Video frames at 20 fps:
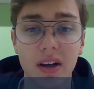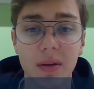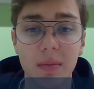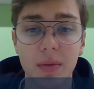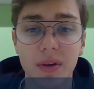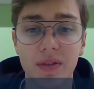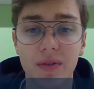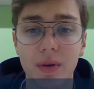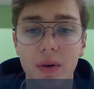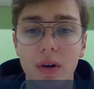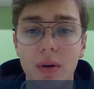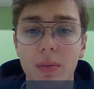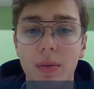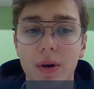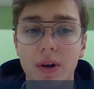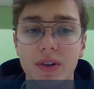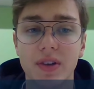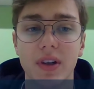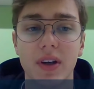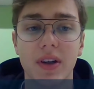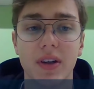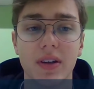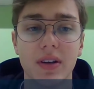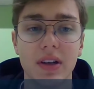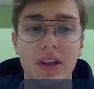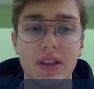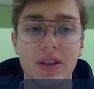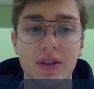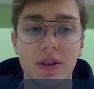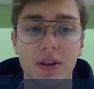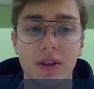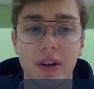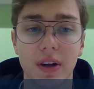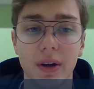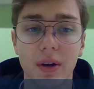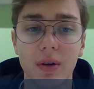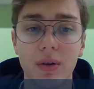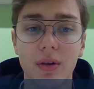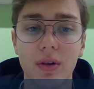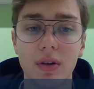Before apartheid, he studied
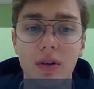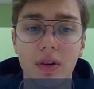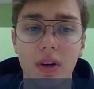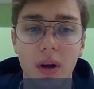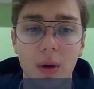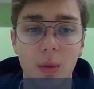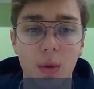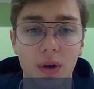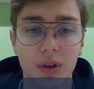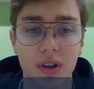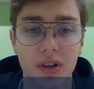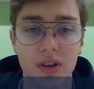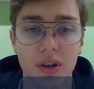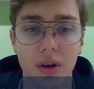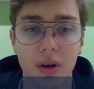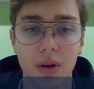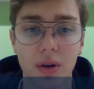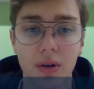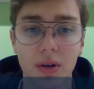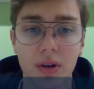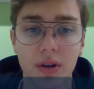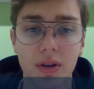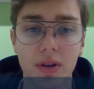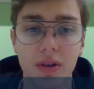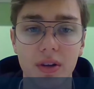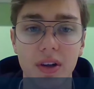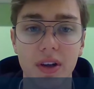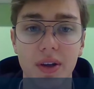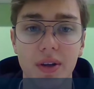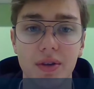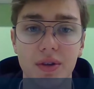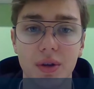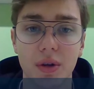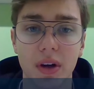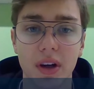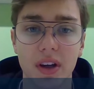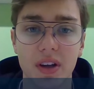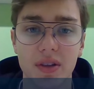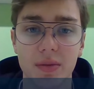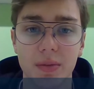law and worked as a lawyer in
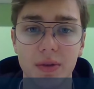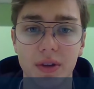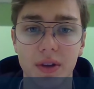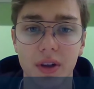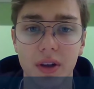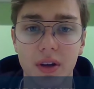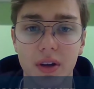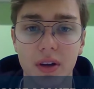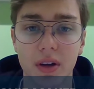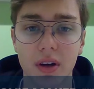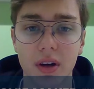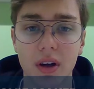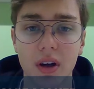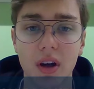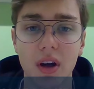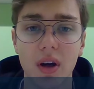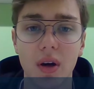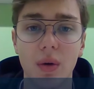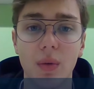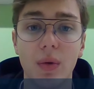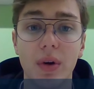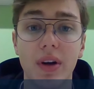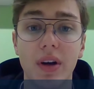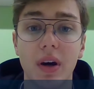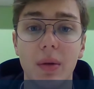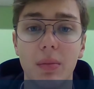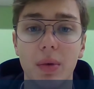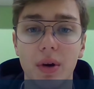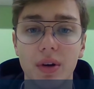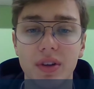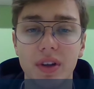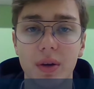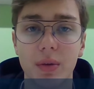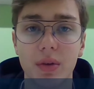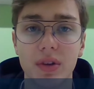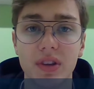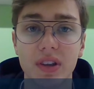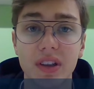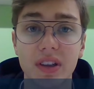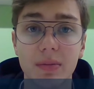Johannesburg. When apartheid
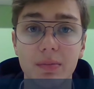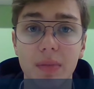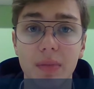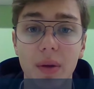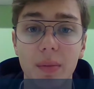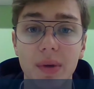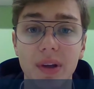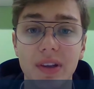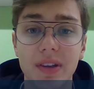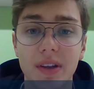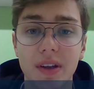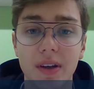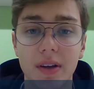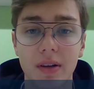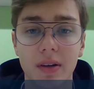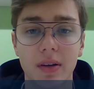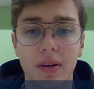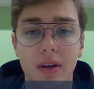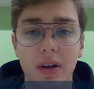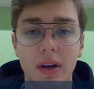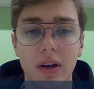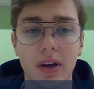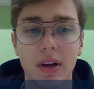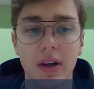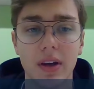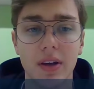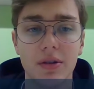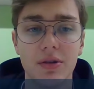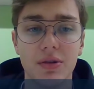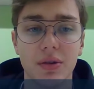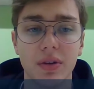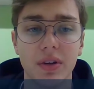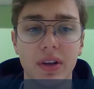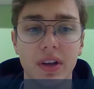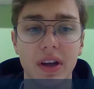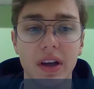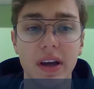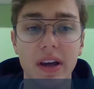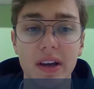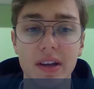was implemented, he joined the
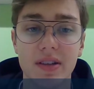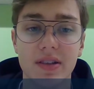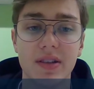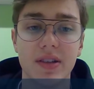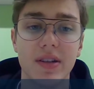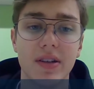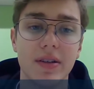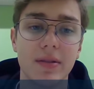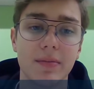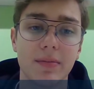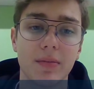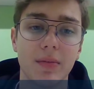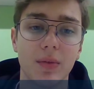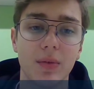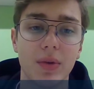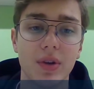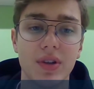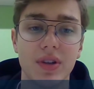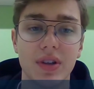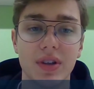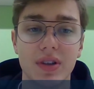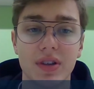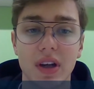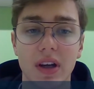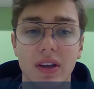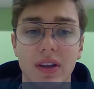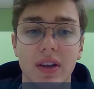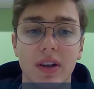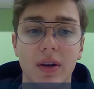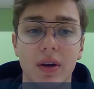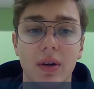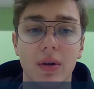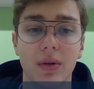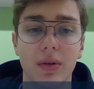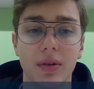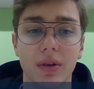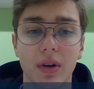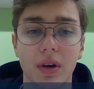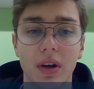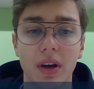ANC, which is
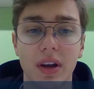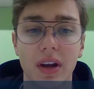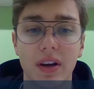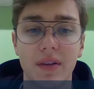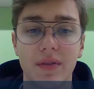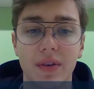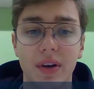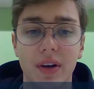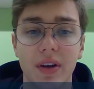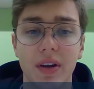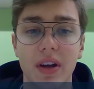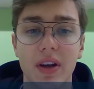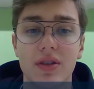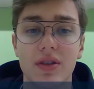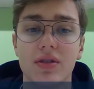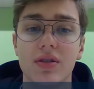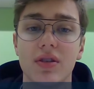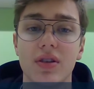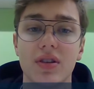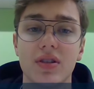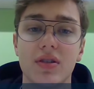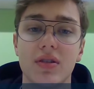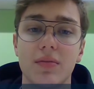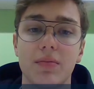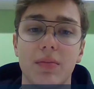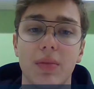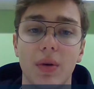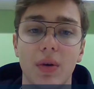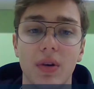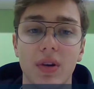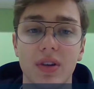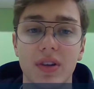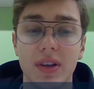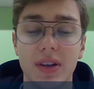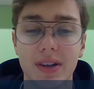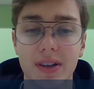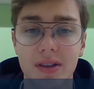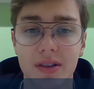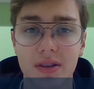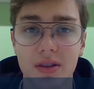anti-colonial and African nationalist
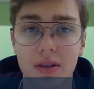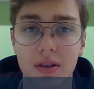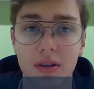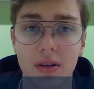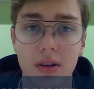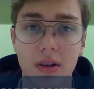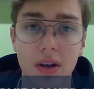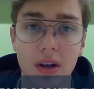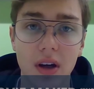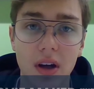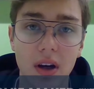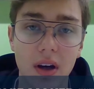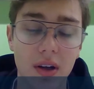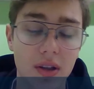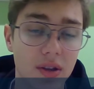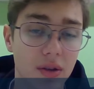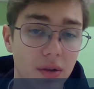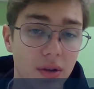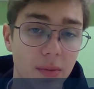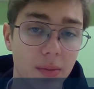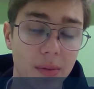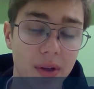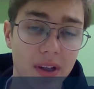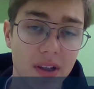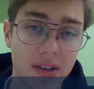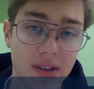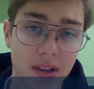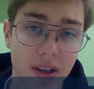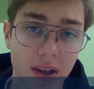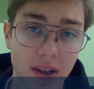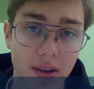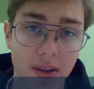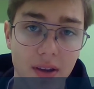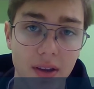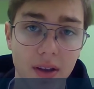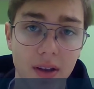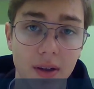politics. So it means that